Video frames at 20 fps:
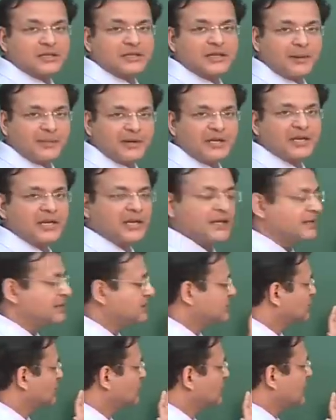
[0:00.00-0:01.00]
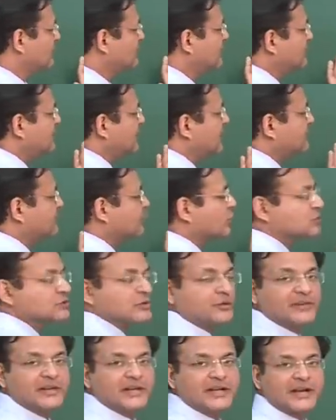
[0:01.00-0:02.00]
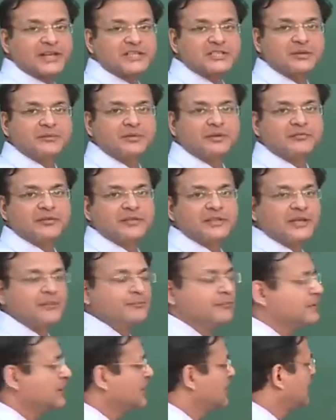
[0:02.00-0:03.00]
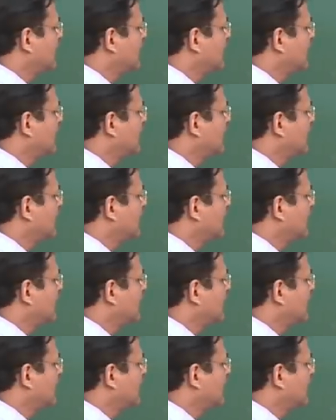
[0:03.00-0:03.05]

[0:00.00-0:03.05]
capital I. So, there will be force of interaction between them